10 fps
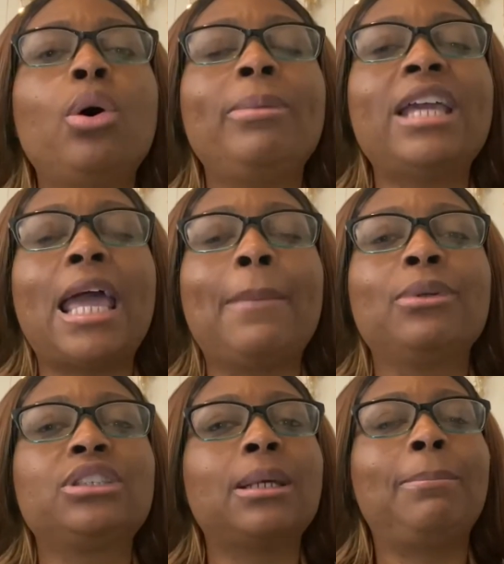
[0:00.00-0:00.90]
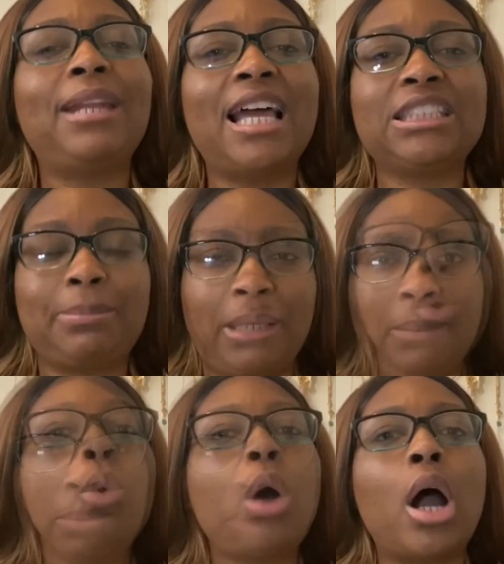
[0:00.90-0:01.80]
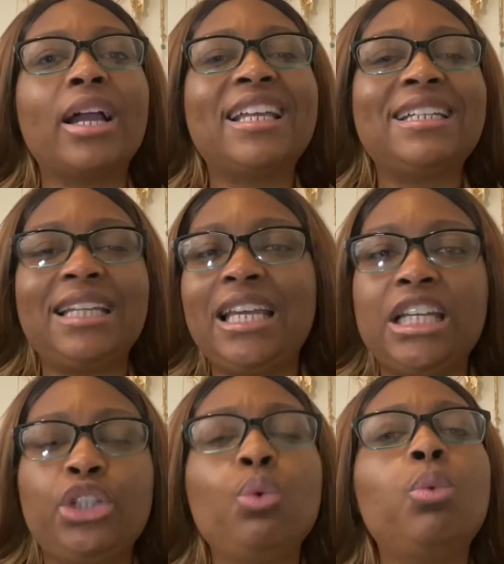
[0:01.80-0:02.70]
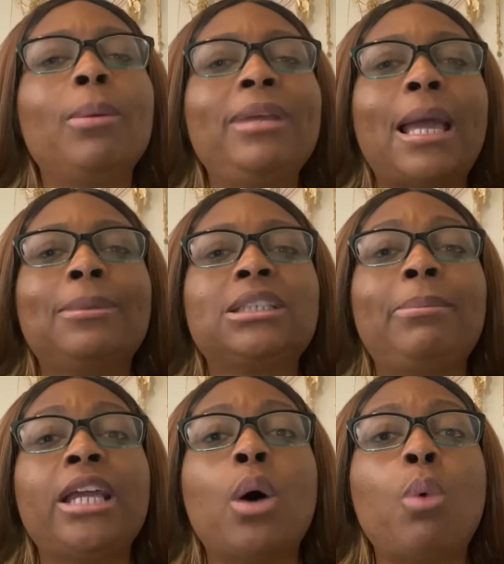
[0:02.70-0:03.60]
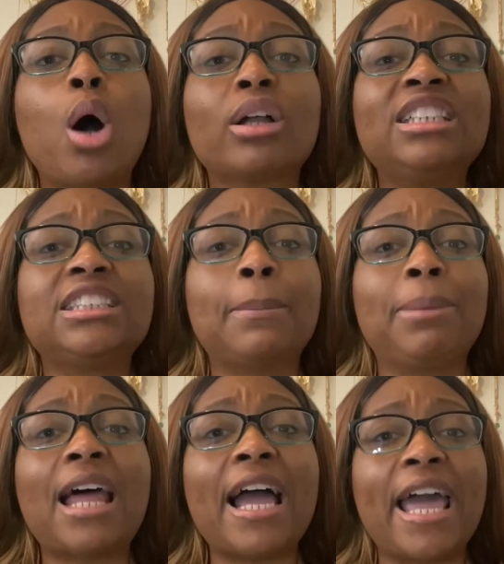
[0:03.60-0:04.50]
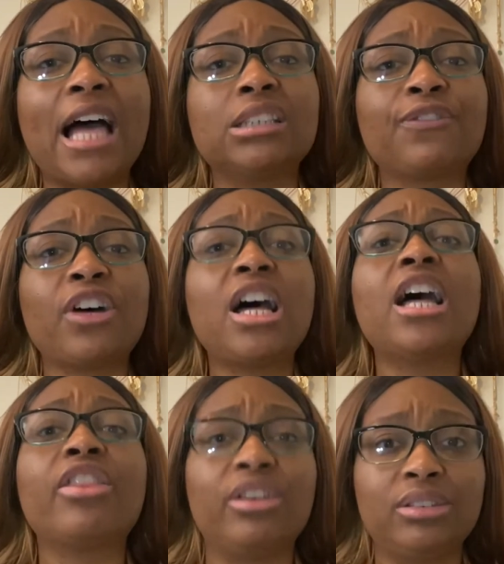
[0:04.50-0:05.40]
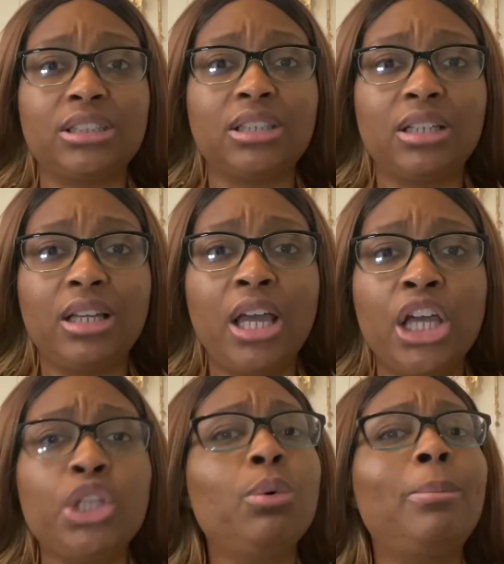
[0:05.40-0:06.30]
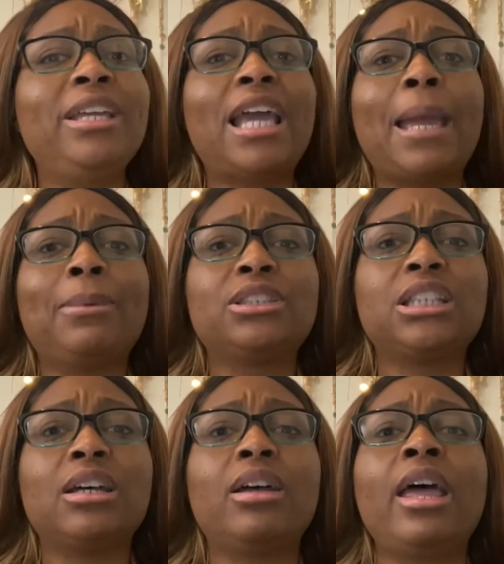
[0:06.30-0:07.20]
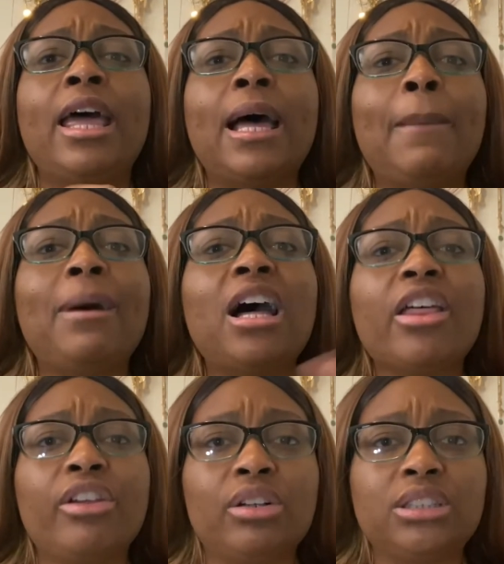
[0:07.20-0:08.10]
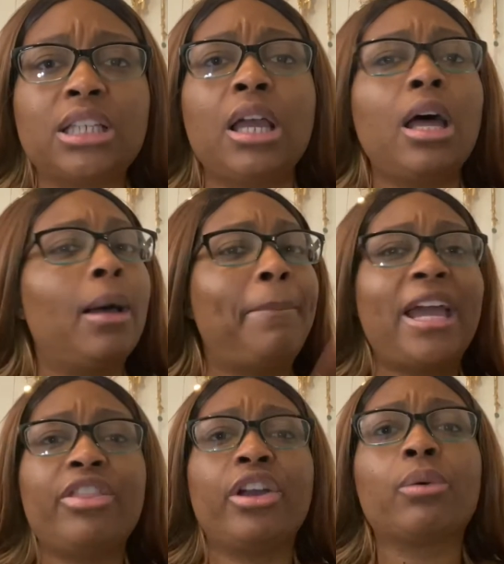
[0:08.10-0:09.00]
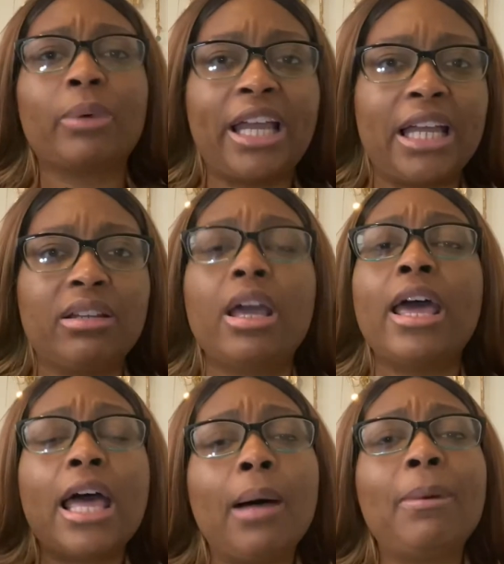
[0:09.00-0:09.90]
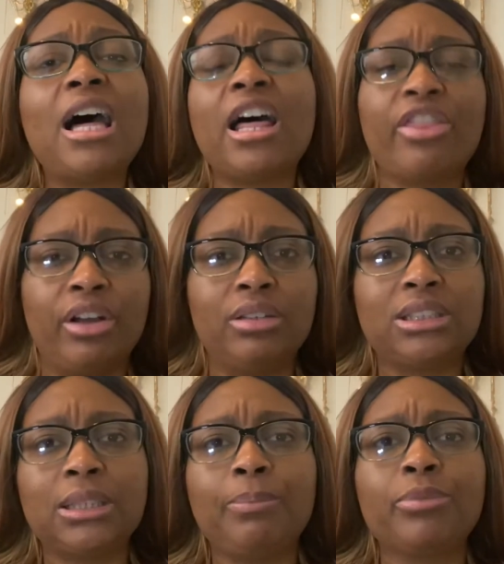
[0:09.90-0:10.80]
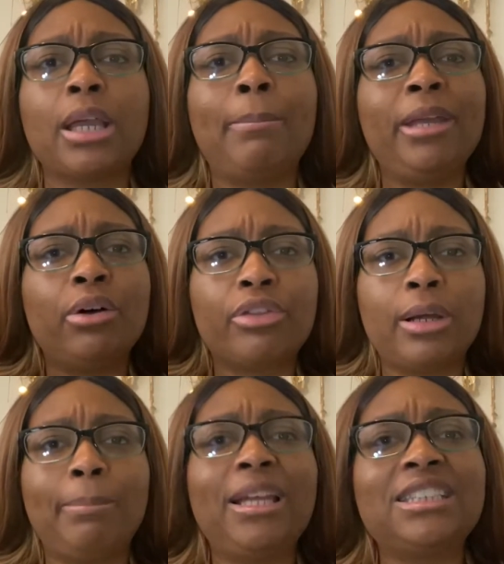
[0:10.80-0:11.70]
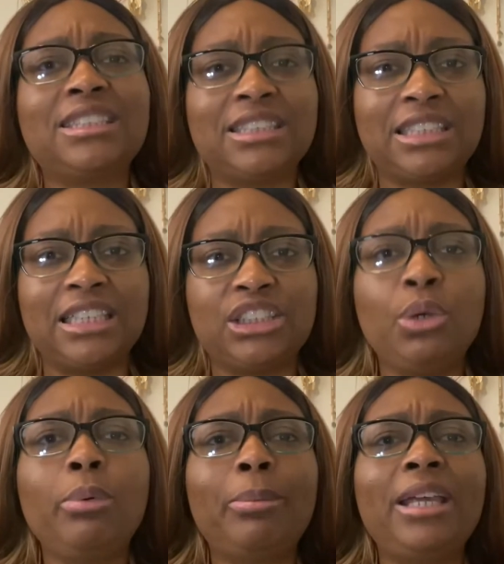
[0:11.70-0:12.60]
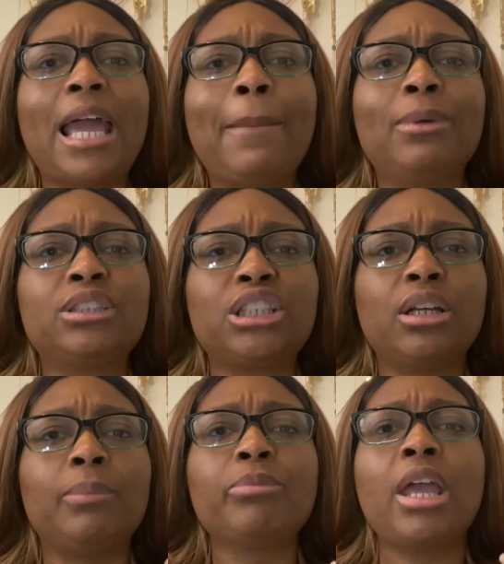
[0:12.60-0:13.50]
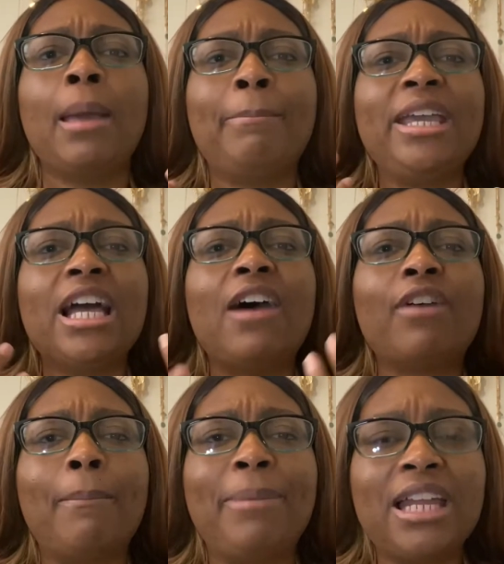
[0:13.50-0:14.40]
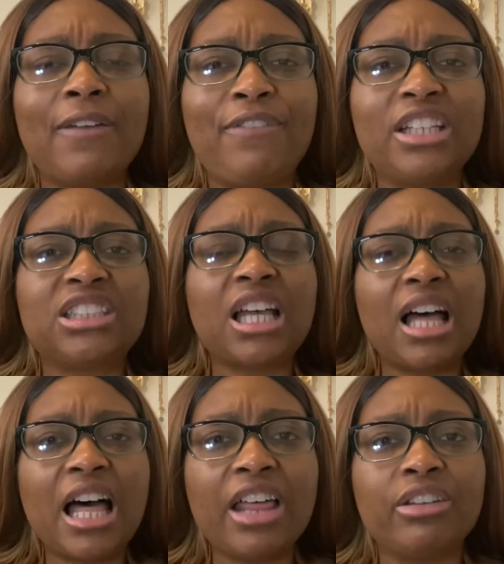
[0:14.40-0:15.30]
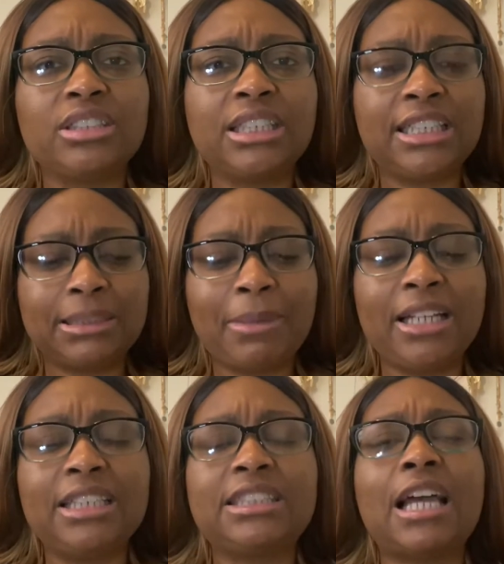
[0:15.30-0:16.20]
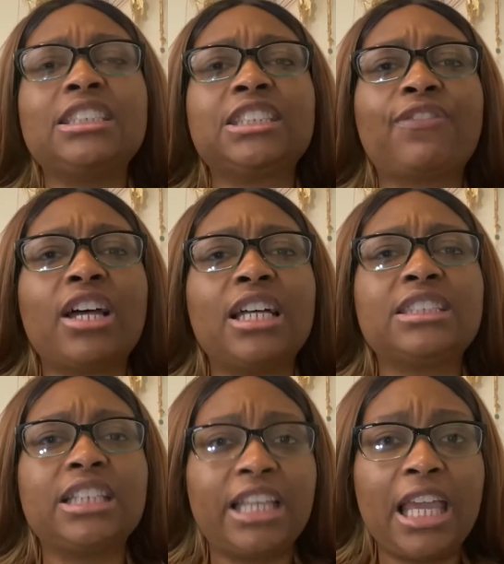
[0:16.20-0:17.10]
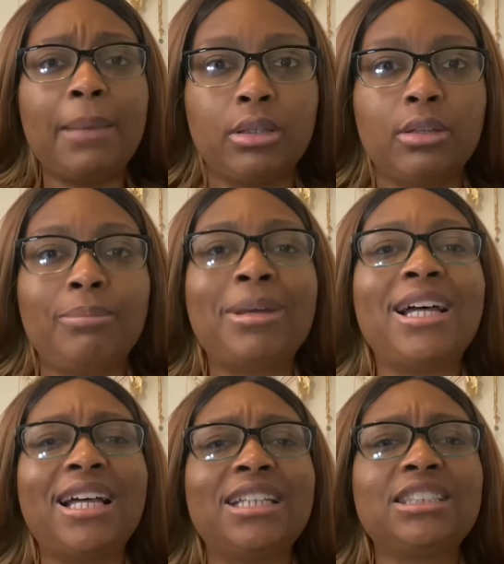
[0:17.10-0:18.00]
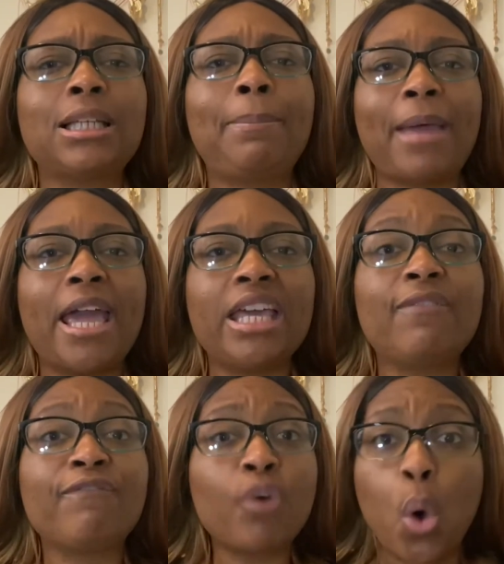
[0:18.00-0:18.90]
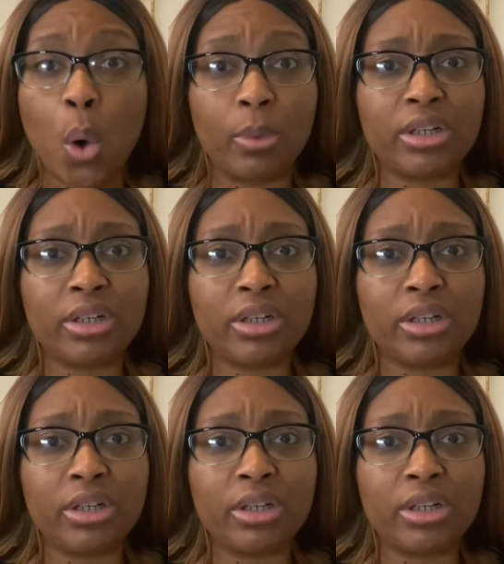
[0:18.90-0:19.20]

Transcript: be able to bless people who are in need. You will be able to be a walking supply house for others. You will be able to help others pay their rent, help others build their businesses. You will be able to be of a benefit to others. See, this money is not just for us to keep for us to pay it forward.